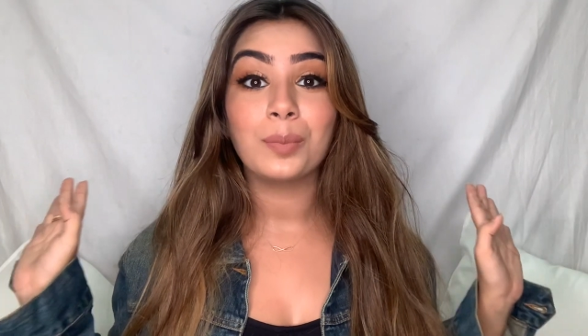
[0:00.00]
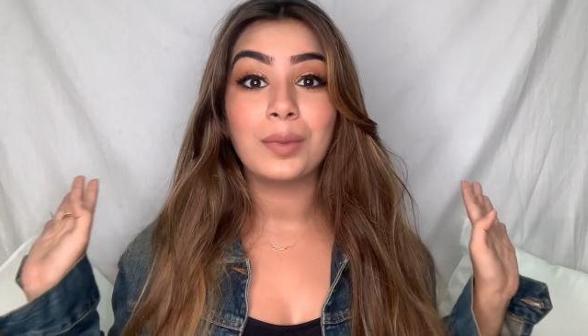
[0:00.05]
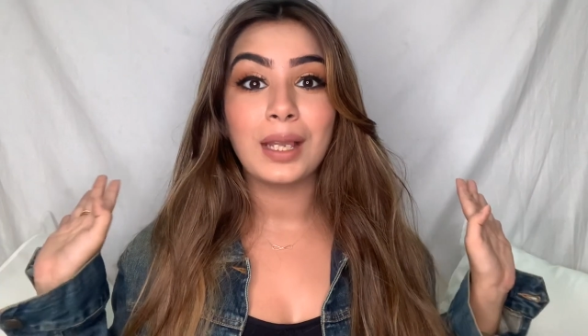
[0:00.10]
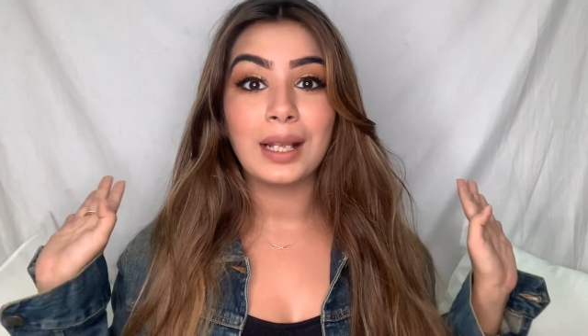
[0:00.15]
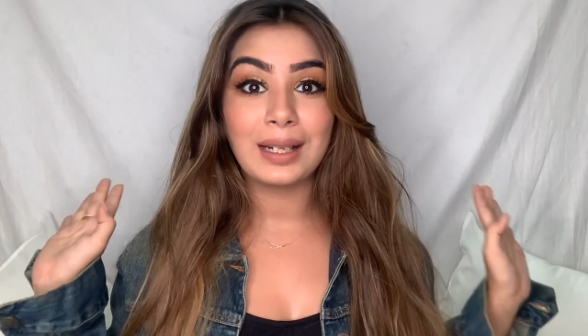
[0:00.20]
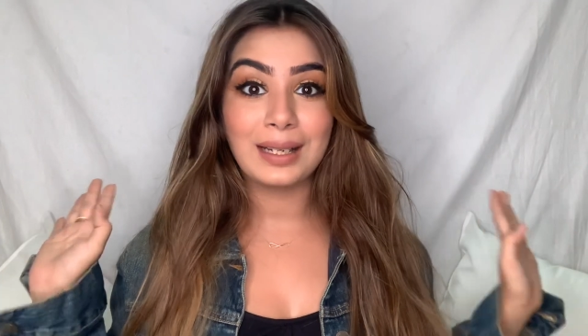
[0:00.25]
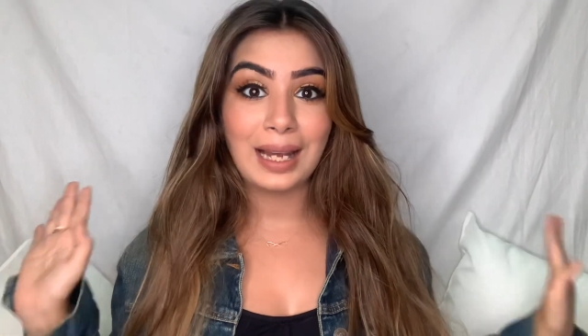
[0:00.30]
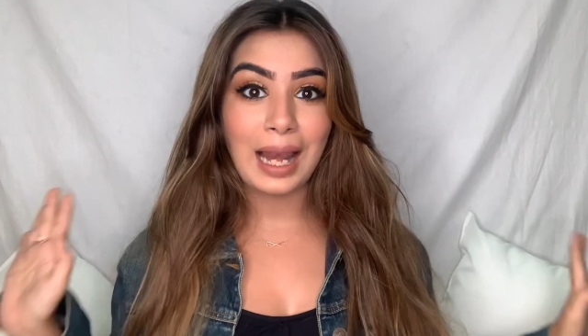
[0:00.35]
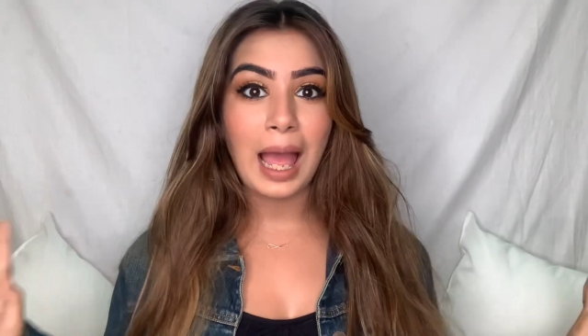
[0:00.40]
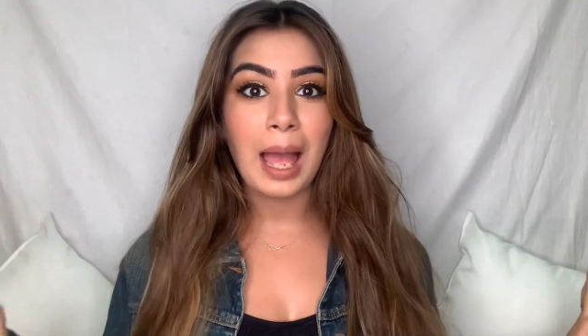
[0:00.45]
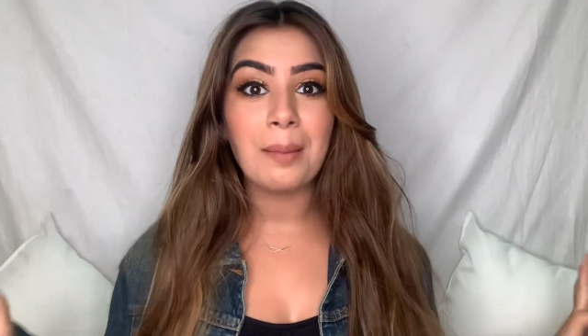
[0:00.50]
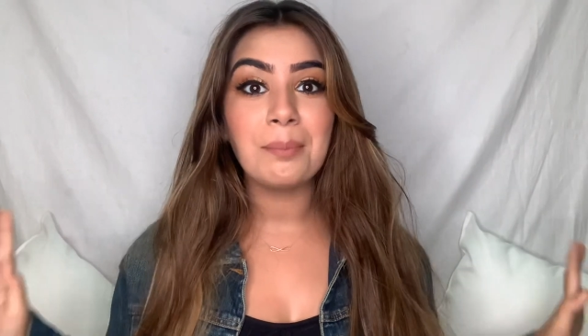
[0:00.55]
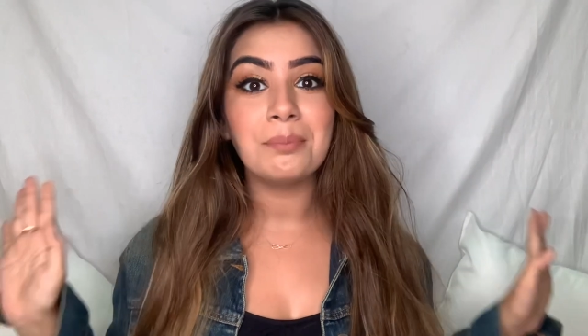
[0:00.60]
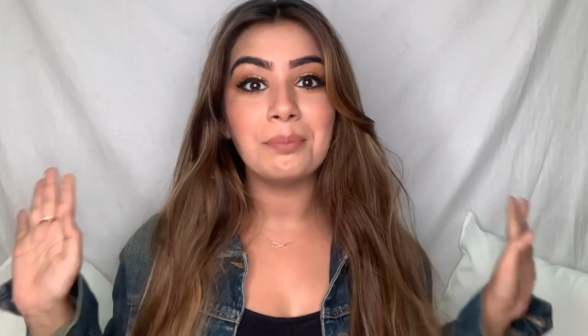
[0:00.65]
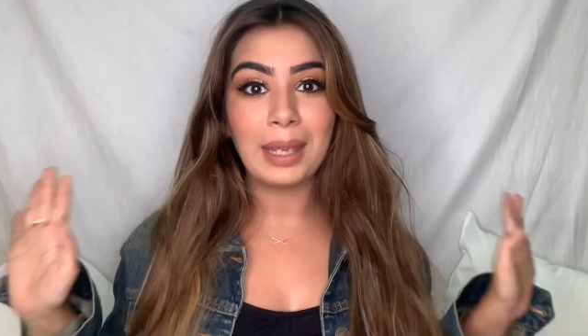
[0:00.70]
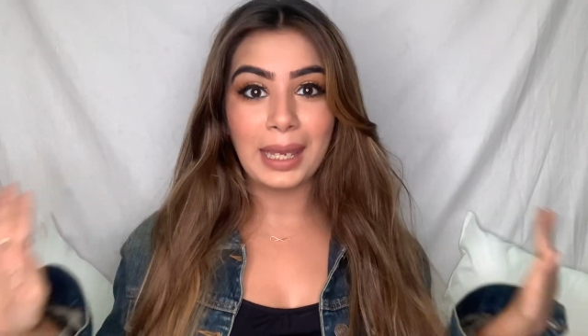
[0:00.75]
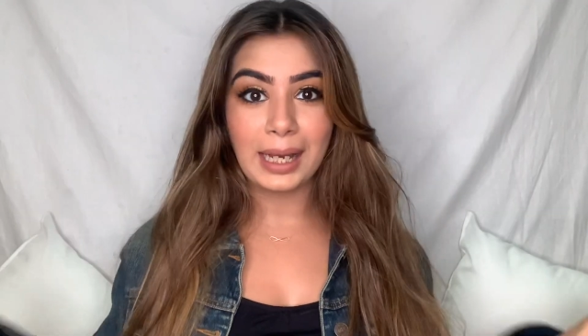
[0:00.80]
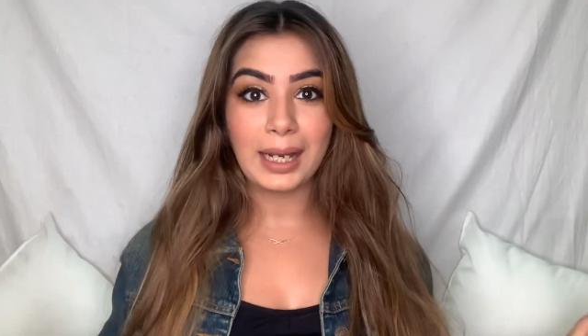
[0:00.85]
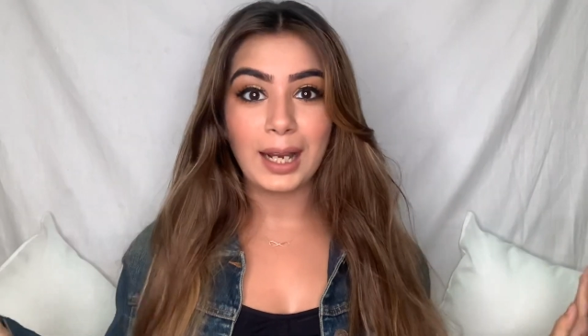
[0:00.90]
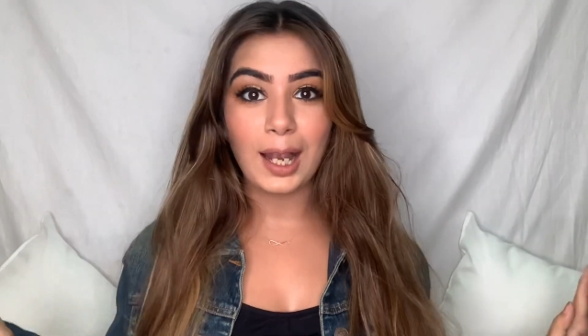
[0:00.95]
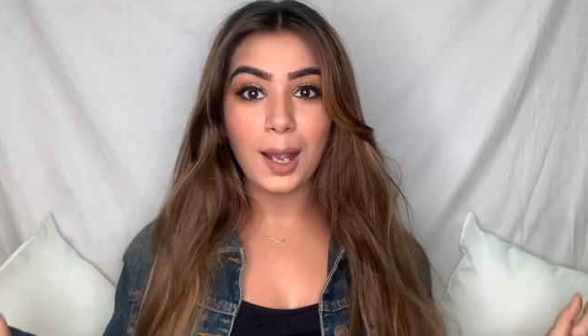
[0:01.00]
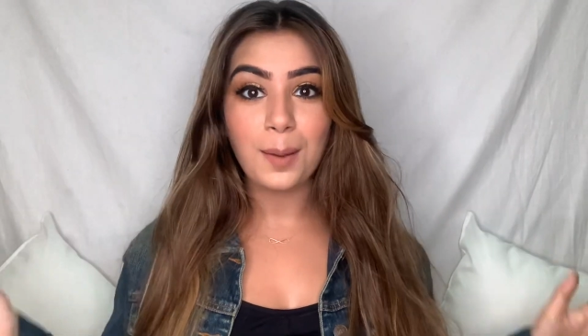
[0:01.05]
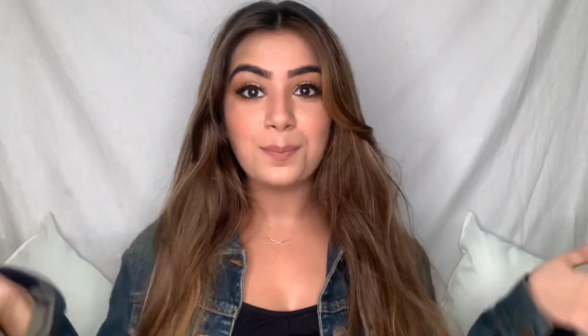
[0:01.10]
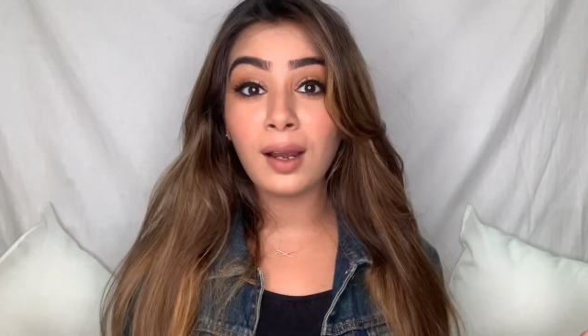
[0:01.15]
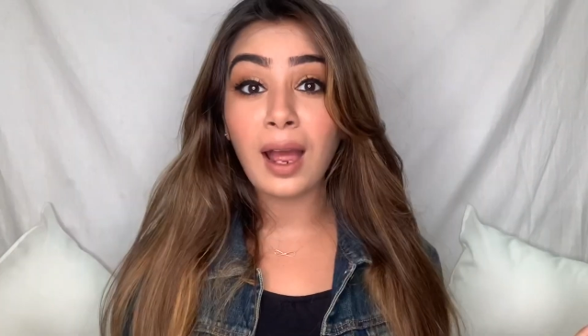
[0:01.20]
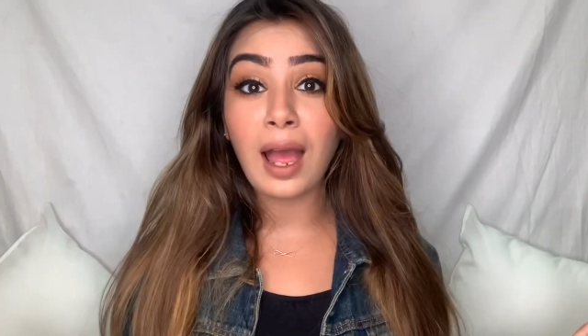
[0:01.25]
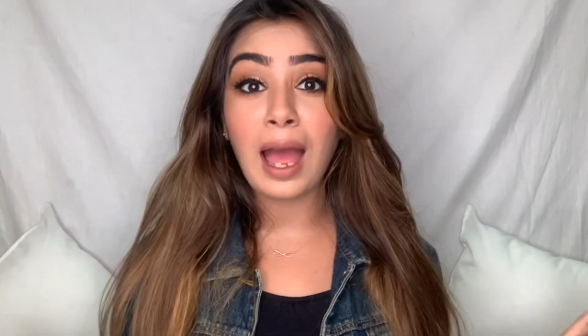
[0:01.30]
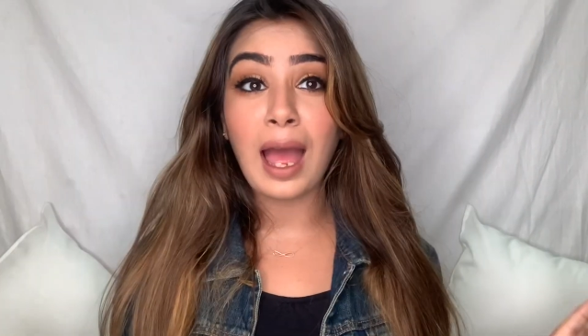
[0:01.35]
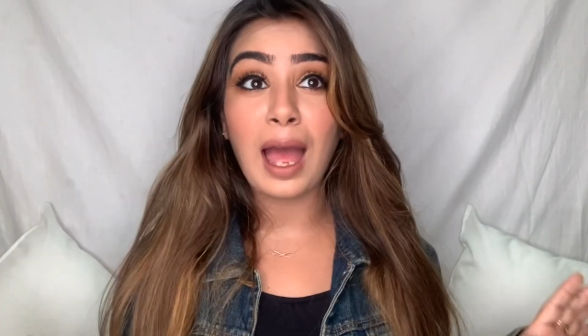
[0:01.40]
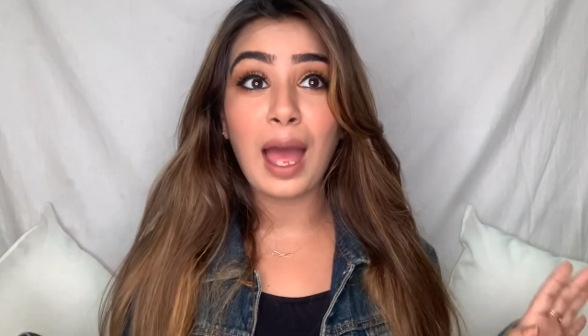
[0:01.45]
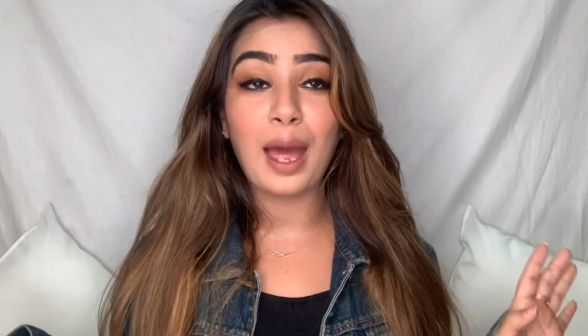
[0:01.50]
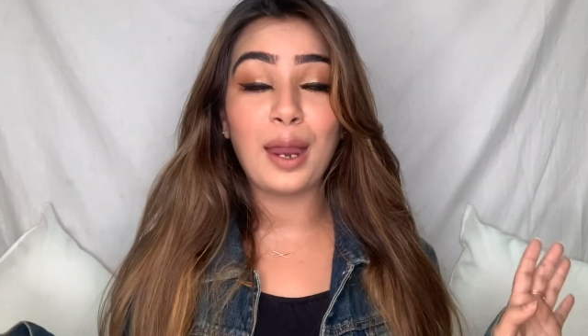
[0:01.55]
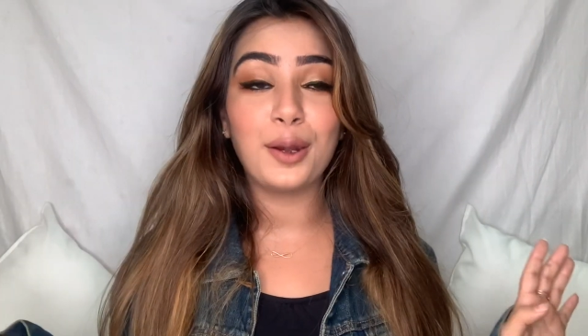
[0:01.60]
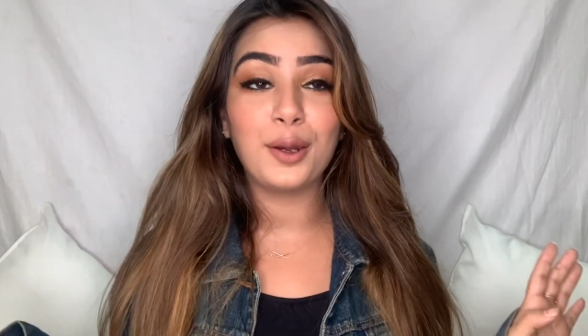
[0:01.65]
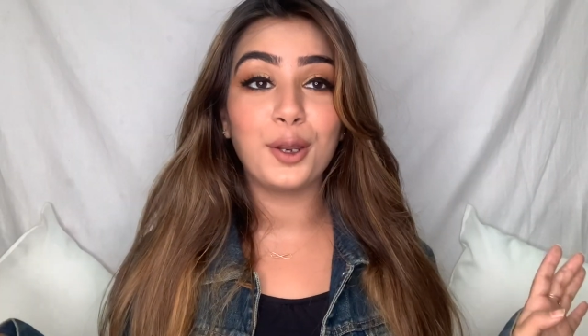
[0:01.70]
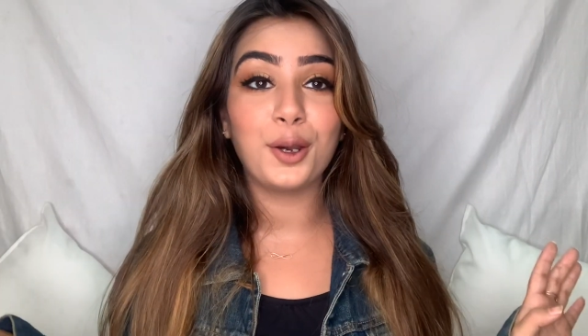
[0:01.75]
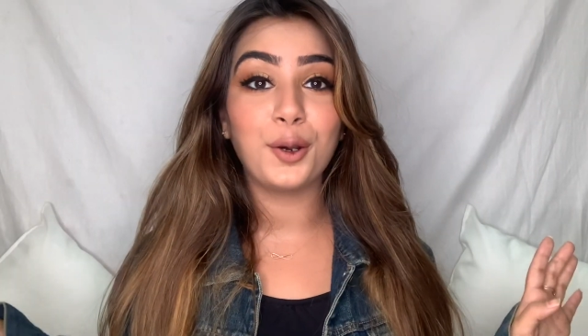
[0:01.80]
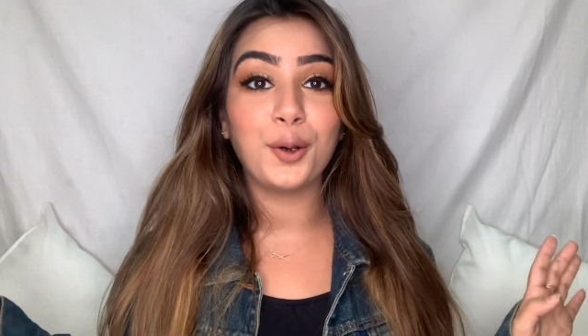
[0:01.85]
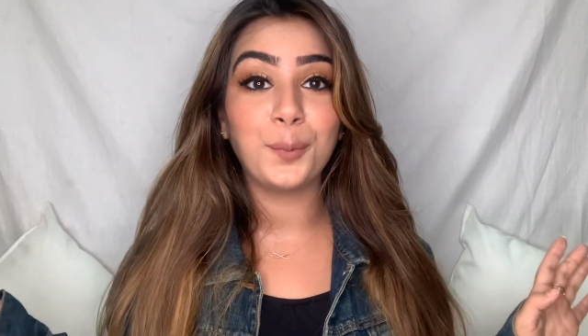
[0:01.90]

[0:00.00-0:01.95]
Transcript: glam makeup, and